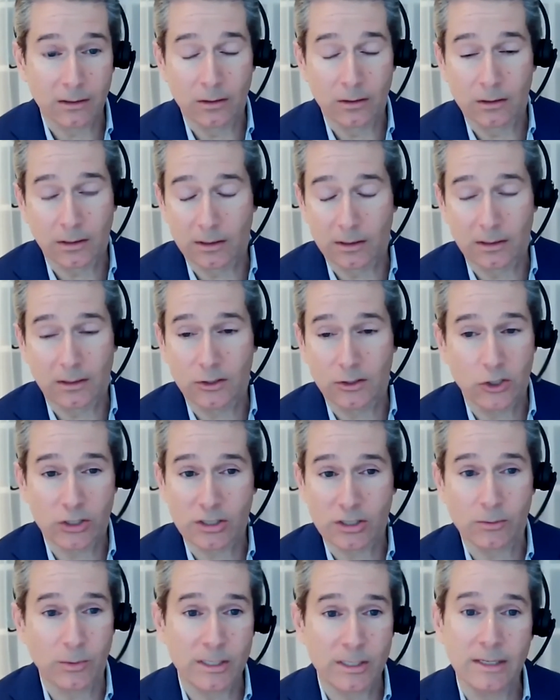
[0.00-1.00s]
look, it
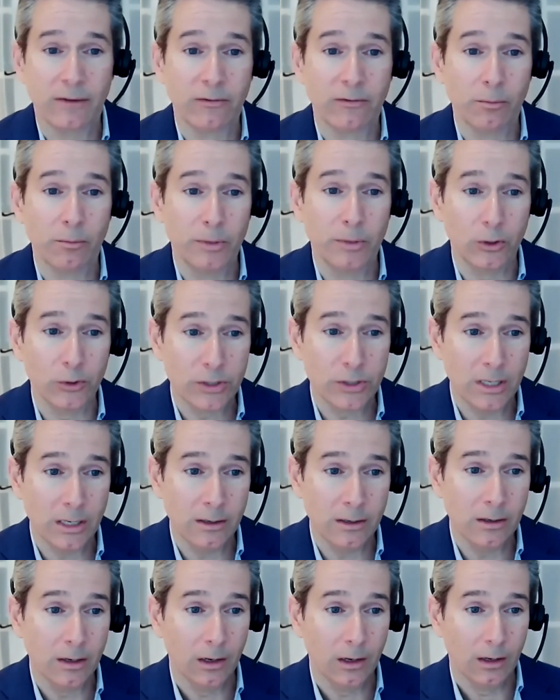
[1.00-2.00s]
just was never built
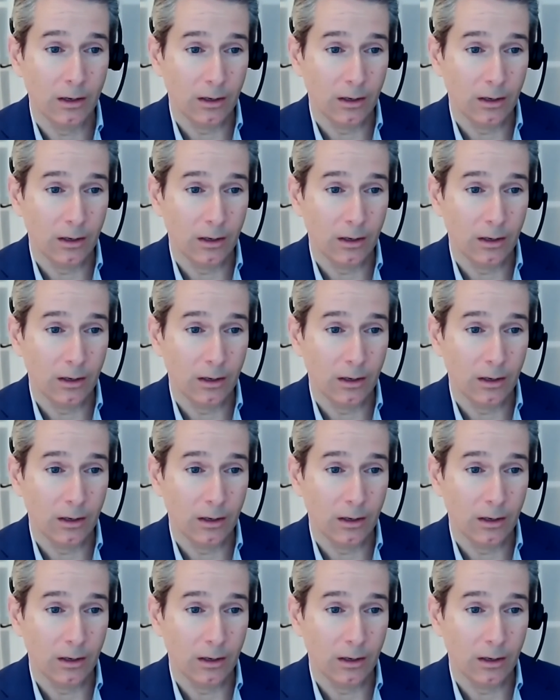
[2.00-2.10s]
in,